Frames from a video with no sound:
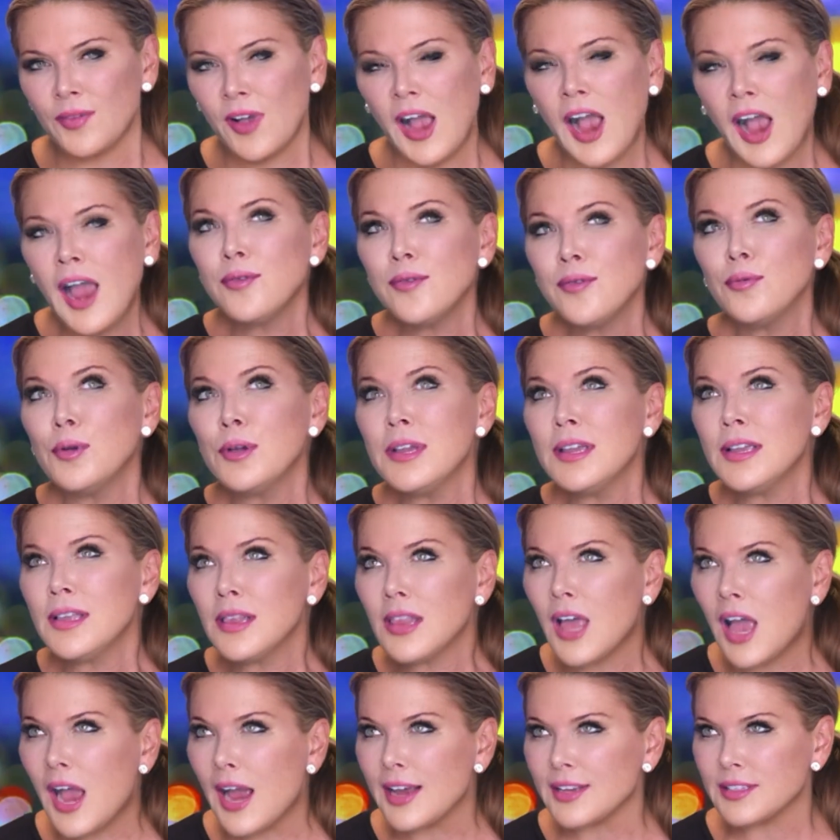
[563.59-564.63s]
I
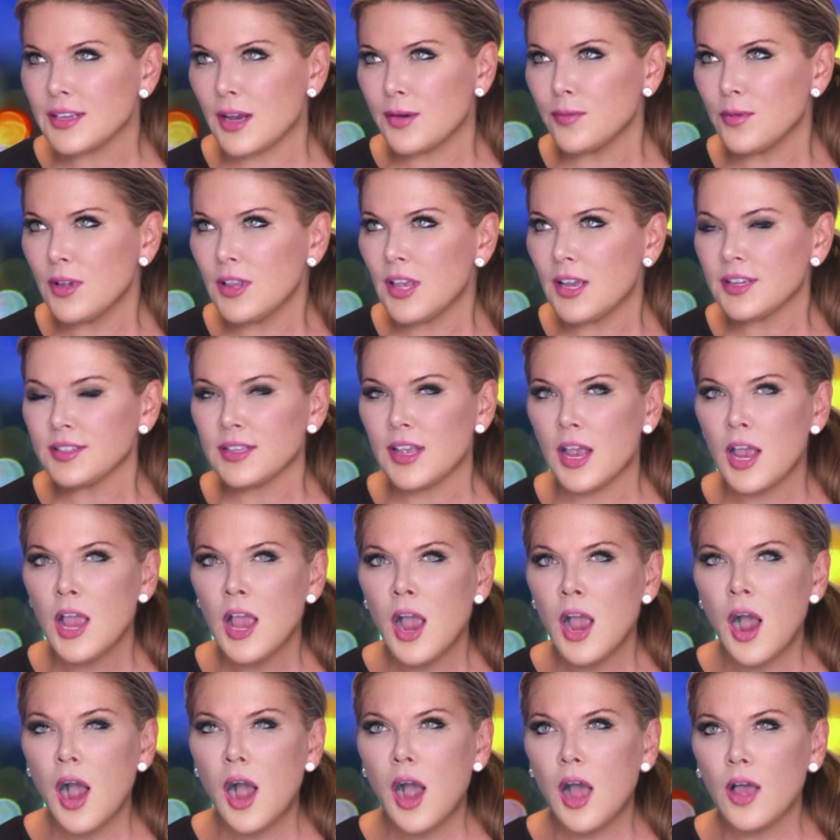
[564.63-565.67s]
realize, I realize that
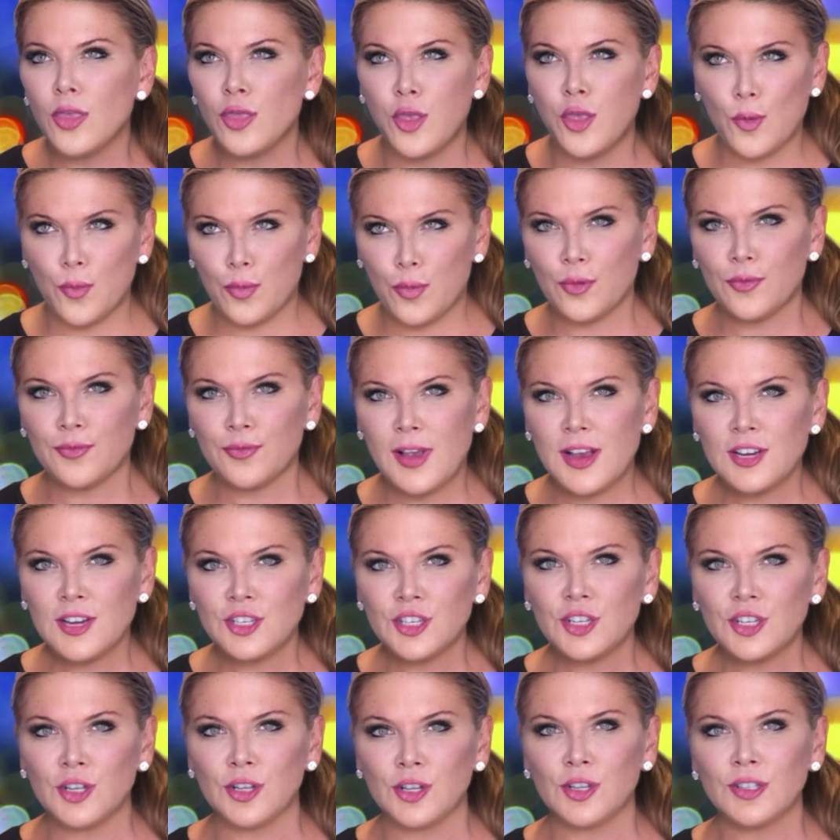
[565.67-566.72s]
the
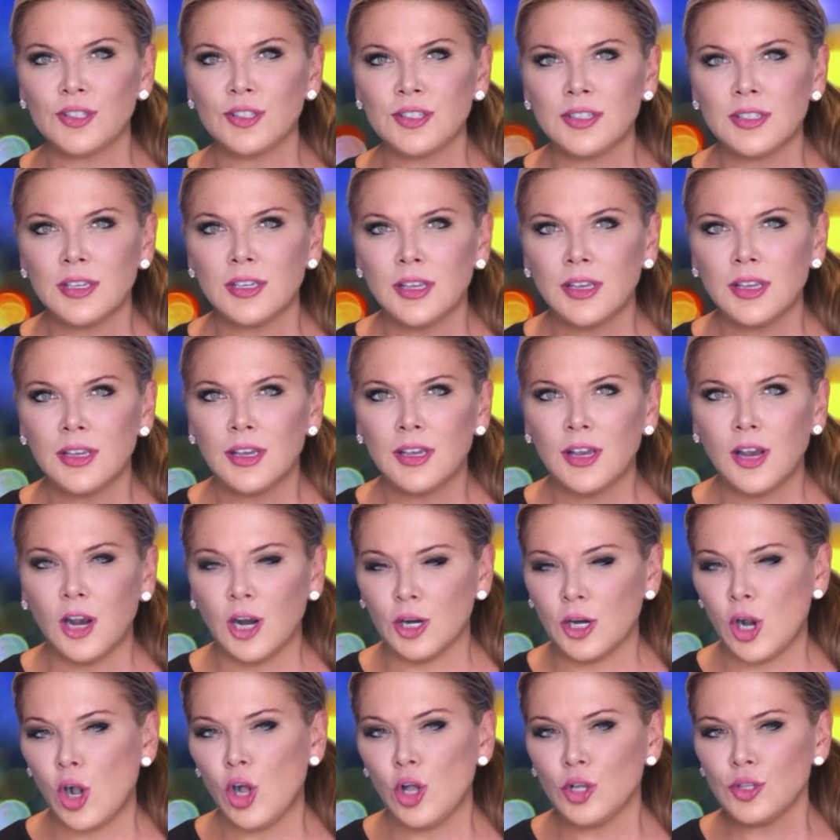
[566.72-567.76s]
professionals
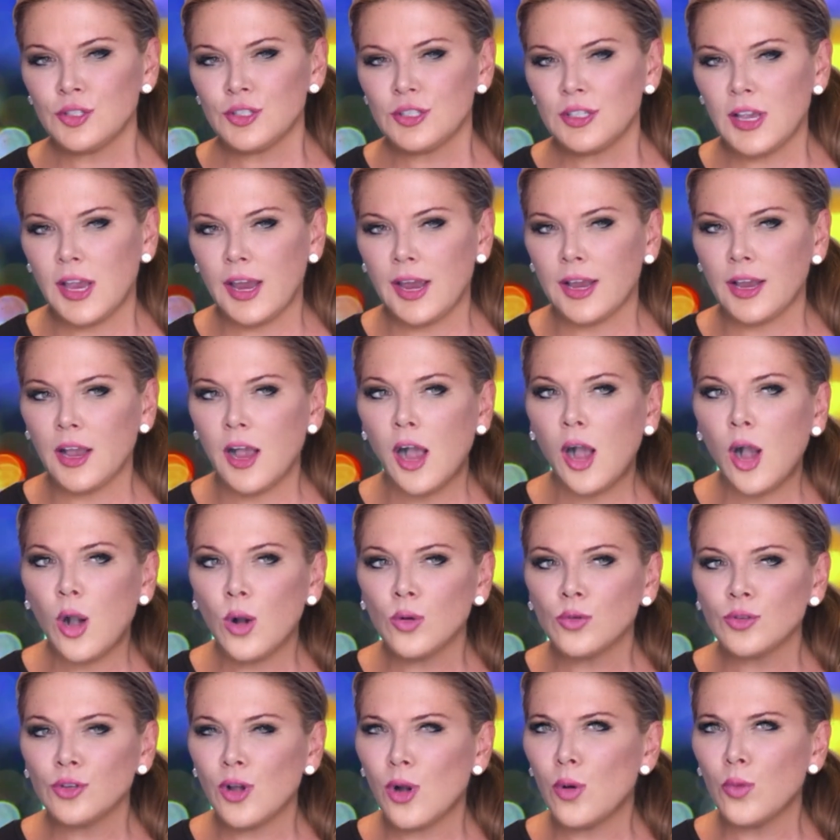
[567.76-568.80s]
are all saying,
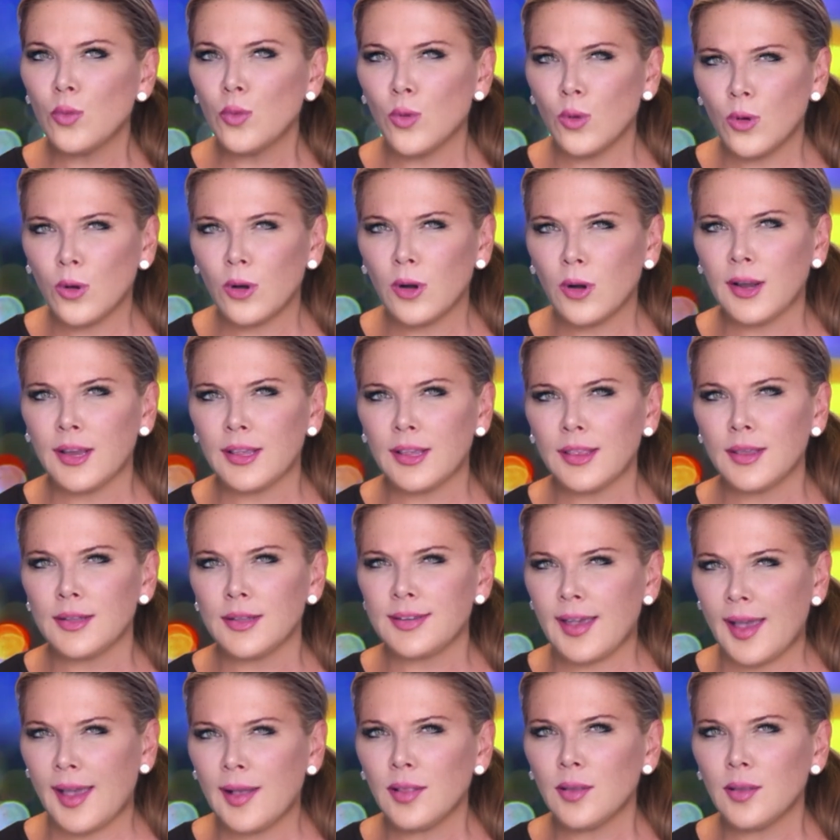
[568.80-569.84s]
oh, don't worry, the
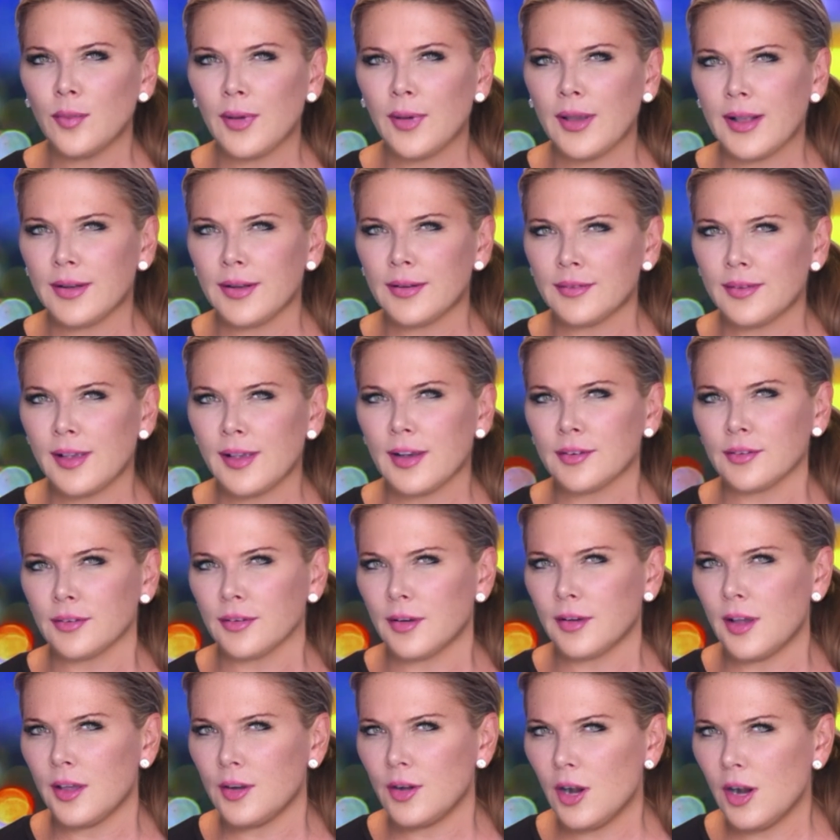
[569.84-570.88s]
Taliban is actually
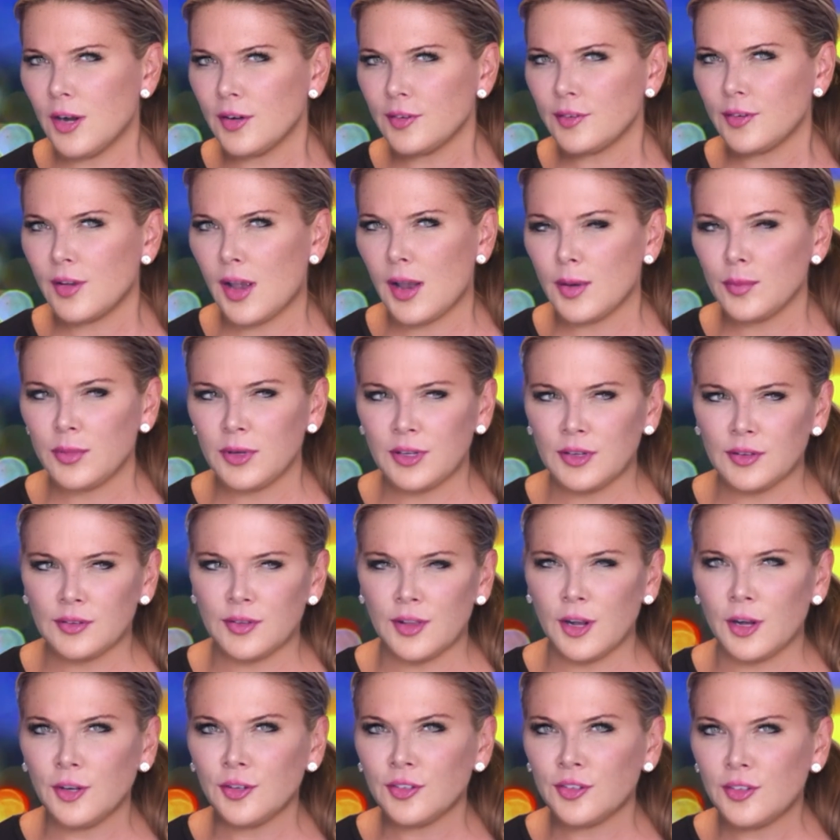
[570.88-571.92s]
on our side because
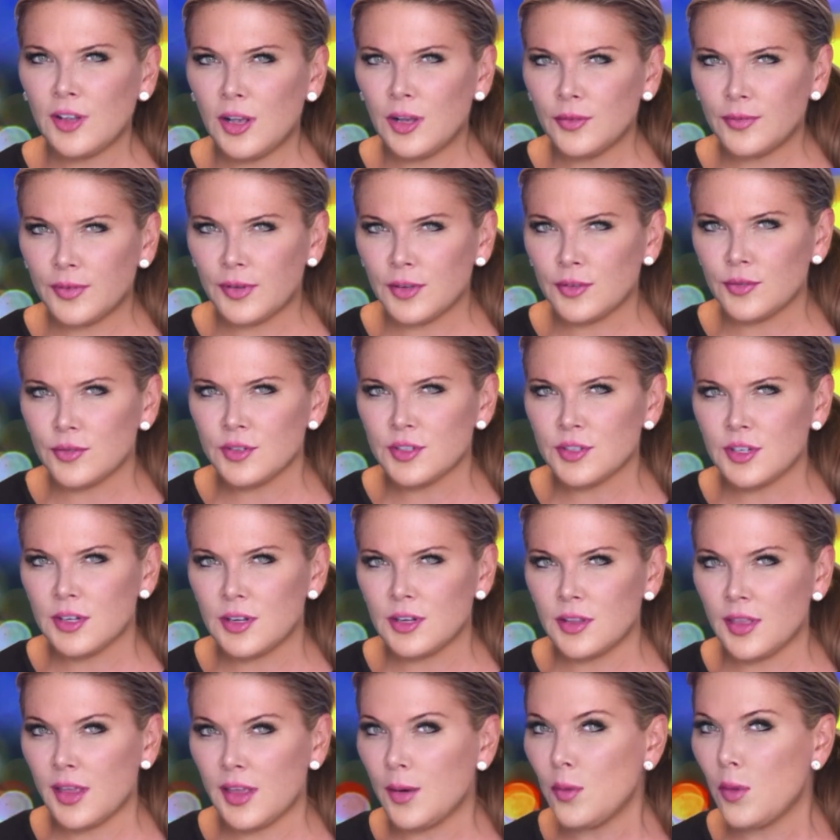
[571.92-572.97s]
they're self interested
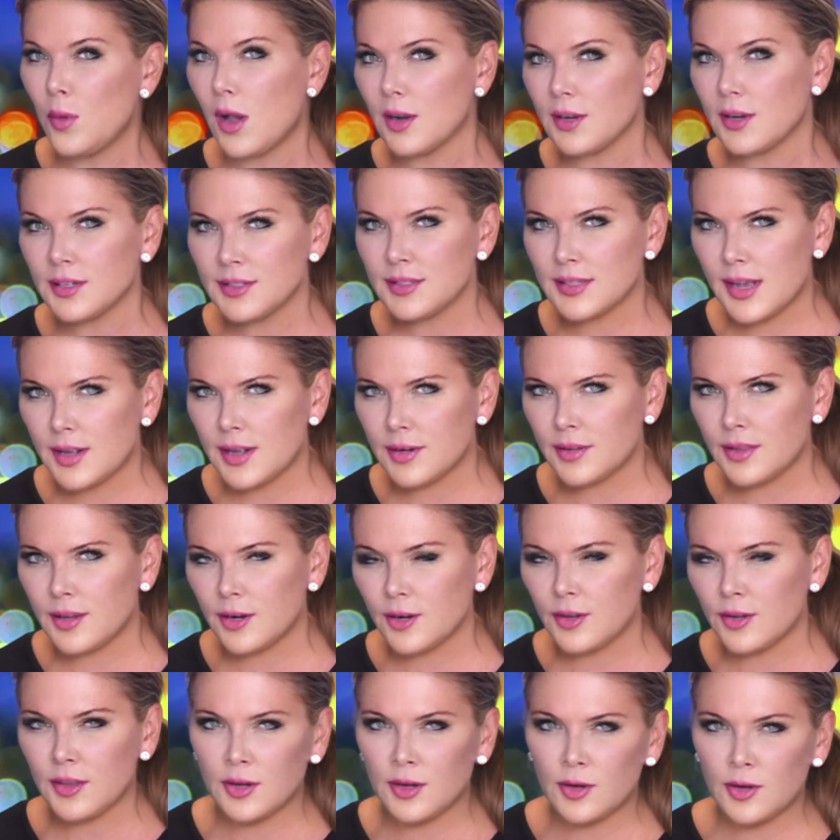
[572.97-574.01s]
and they want us out of there
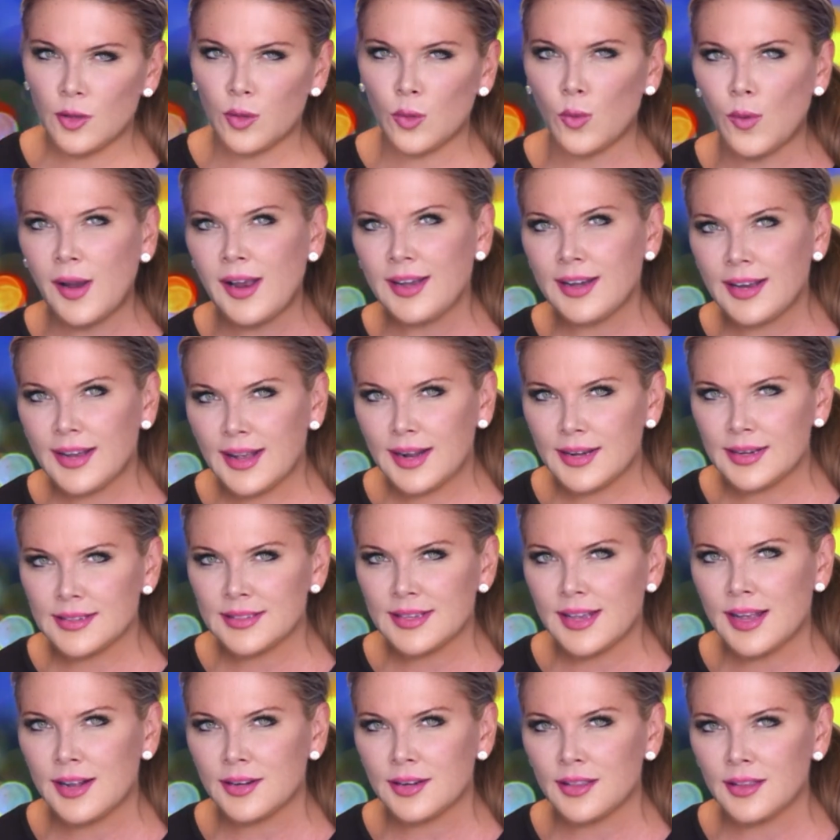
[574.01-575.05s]
and they know the way to get us
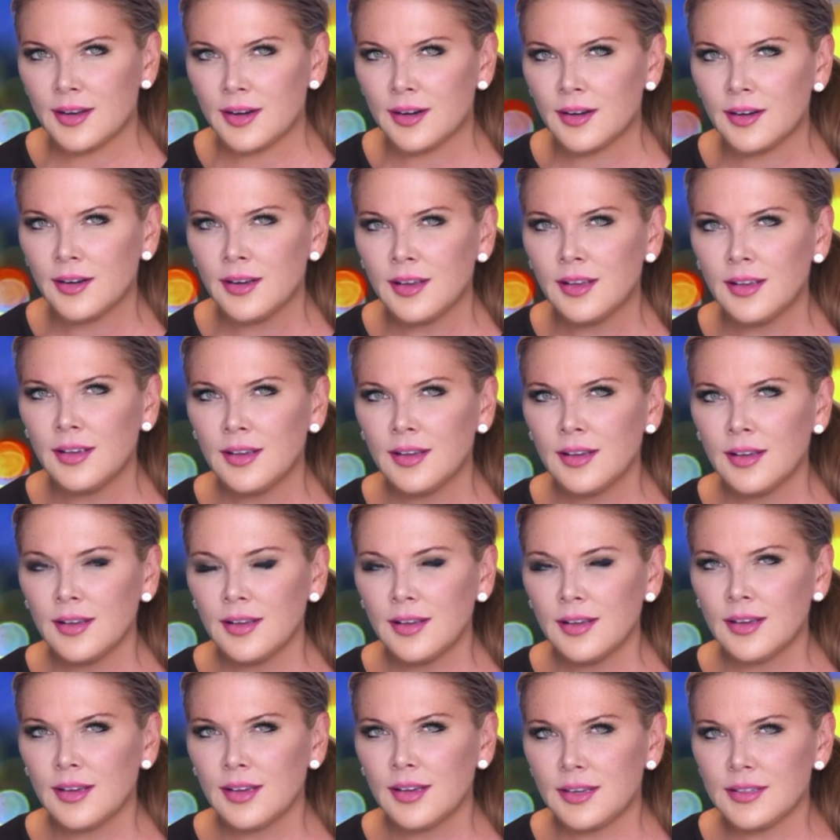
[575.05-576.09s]
out of there
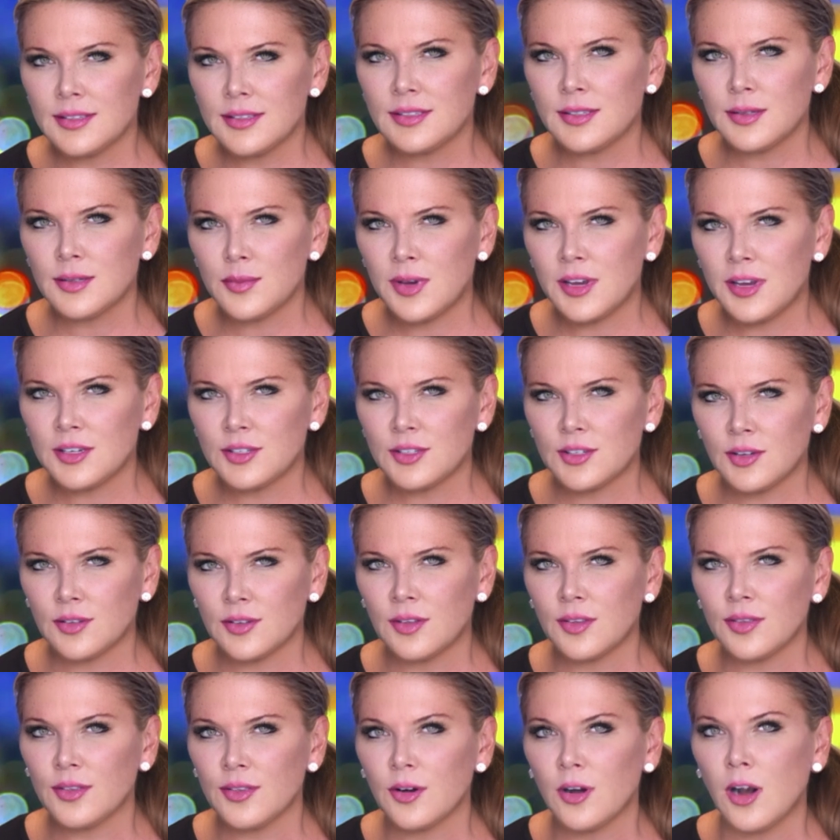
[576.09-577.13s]
is to make sure
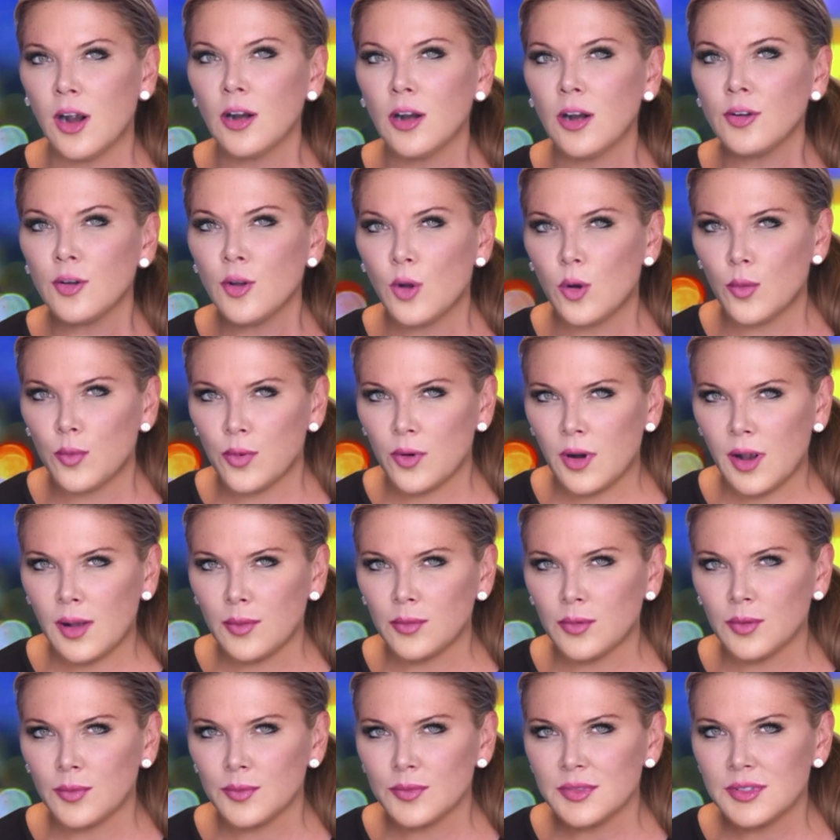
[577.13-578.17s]
that there are no
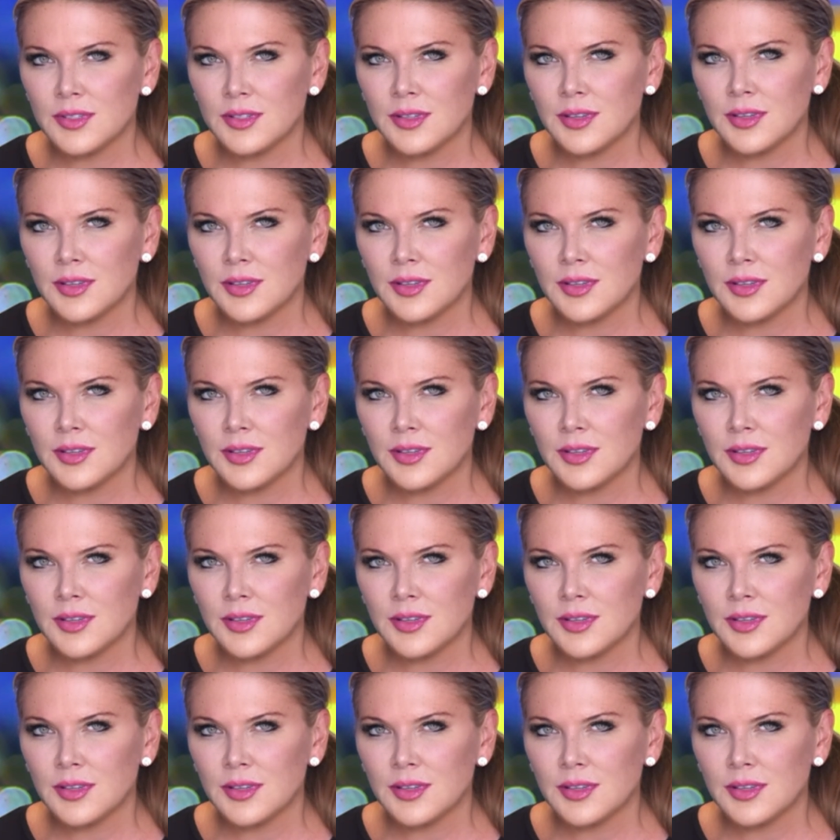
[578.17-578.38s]
problems.